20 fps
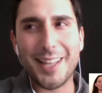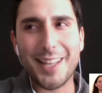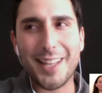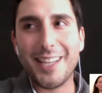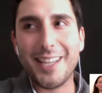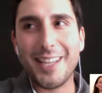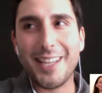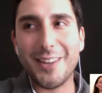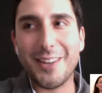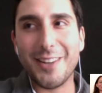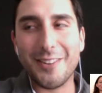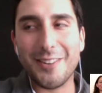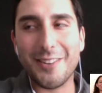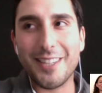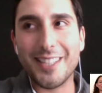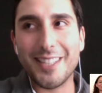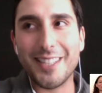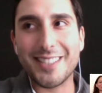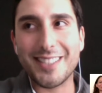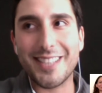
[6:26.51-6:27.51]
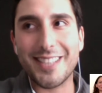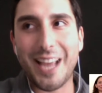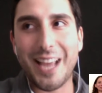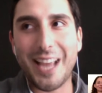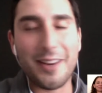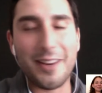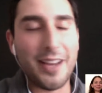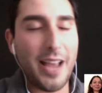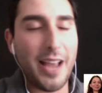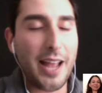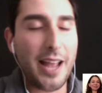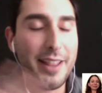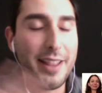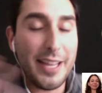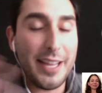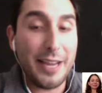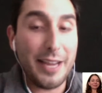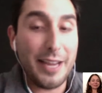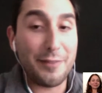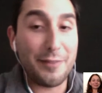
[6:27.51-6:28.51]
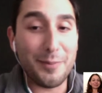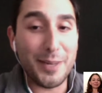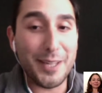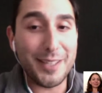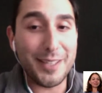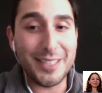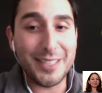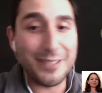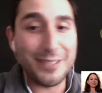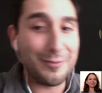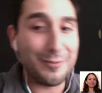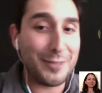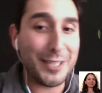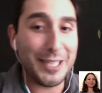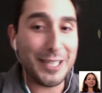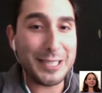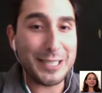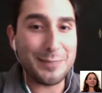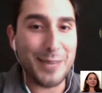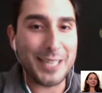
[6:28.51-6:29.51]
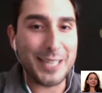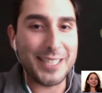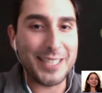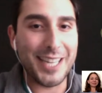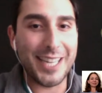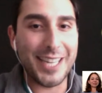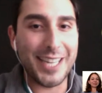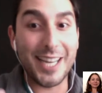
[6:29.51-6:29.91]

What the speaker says: I think everybody didn't really expect it.